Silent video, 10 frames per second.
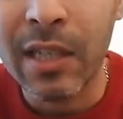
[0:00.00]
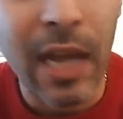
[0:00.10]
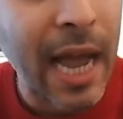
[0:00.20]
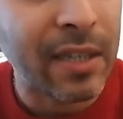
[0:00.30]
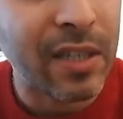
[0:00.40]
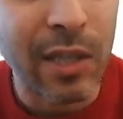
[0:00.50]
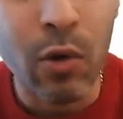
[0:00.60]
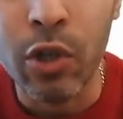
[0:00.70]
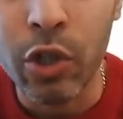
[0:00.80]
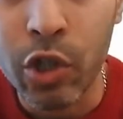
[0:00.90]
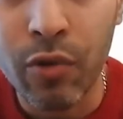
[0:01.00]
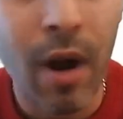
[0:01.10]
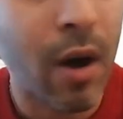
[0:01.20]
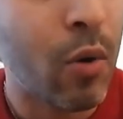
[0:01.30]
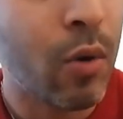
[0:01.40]
and still
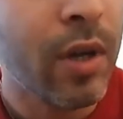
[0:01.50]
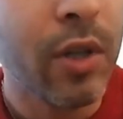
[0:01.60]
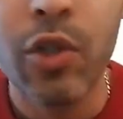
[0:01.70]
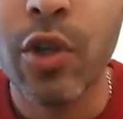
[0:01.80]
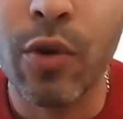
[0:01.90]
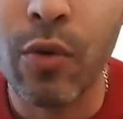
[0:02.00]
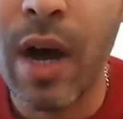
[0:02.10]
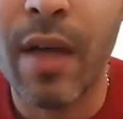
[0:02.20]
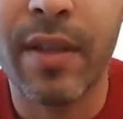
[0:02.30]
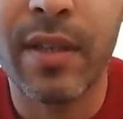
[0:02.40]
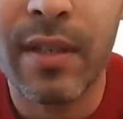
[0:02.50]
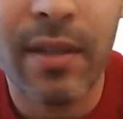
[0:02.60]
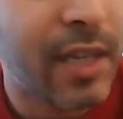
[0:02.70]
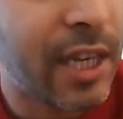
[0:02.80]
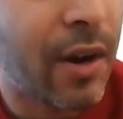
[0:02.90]
control two other
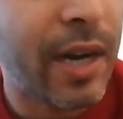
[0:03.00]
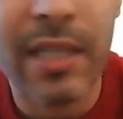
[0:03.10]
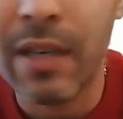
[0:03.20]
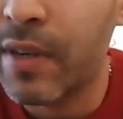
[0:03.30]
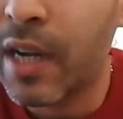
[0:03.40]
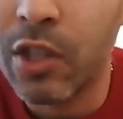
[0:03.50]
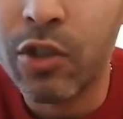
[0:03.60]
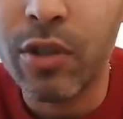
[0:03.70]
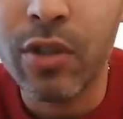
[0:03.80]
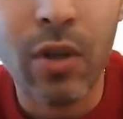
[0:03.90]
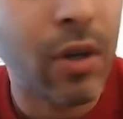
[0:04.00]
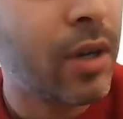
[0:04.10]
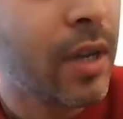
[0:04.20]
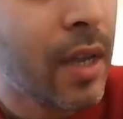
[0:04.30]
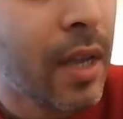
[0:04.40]
di700s
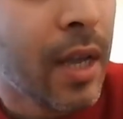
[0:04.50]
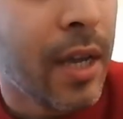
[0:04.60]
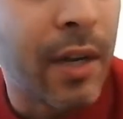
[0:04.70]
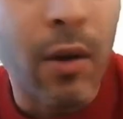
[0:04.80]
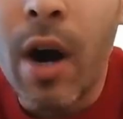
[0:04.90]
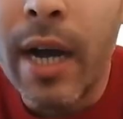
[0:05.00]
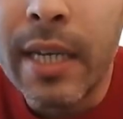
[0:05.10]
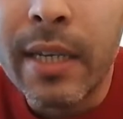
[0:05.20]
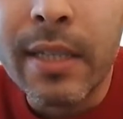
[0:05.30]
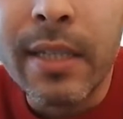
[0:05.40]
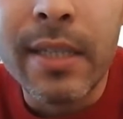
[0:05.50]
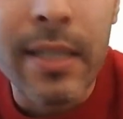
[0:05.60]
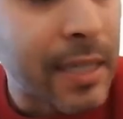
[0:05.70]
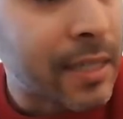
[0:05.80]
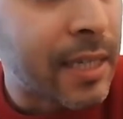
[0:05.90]
or, you know,
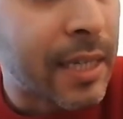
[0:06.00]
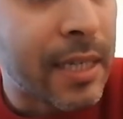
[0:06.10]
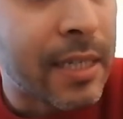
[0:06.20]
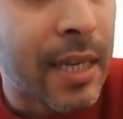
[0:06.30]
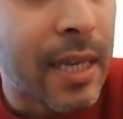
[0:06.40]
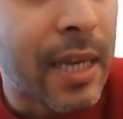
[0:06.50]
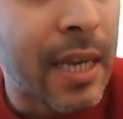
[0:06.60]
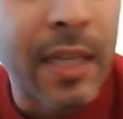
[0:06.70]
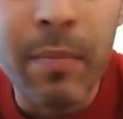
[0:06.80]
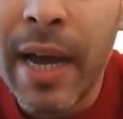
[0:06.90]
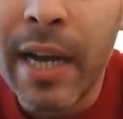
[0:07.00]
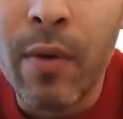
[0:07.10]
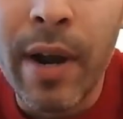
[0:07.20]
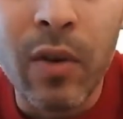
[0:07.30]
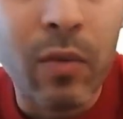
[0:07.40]
i60s in the
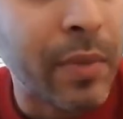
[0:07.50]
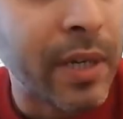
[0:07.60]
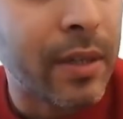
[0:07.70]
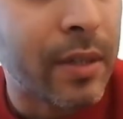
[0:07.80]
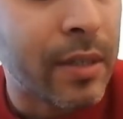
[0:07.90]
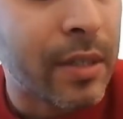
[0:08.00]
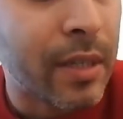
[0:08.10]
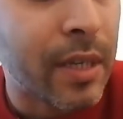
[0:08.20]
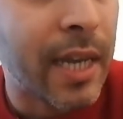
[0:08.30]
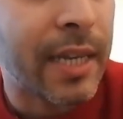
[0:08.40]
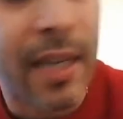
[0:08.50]
background, because it